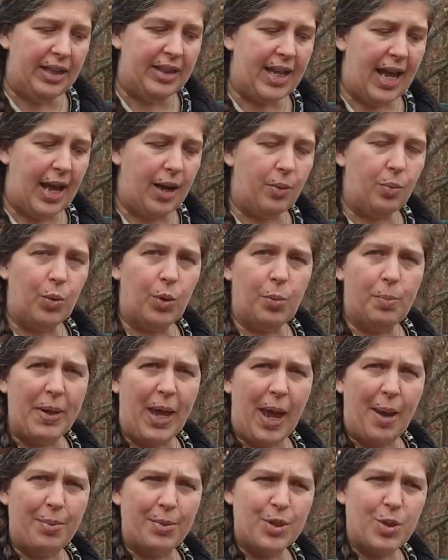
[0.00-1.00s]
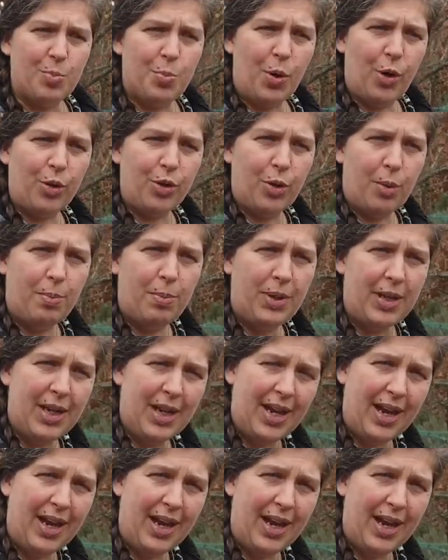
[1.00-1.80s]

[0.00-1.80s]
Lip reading: then we'll be able to put them